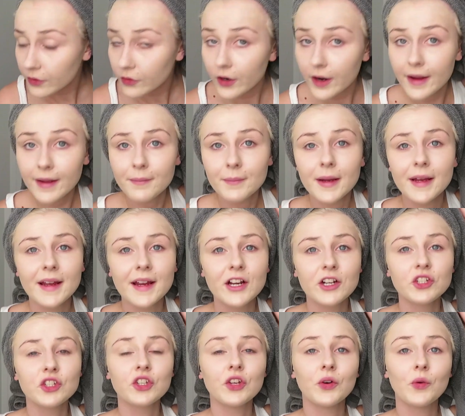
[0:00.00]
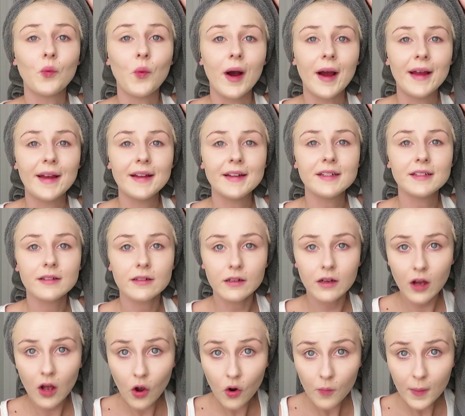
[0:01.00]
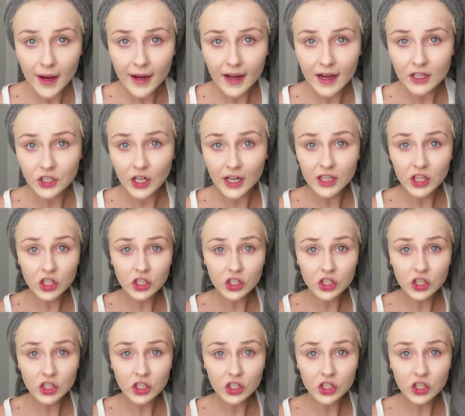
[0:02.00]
Great, my hair's so white. Oh my gosh, I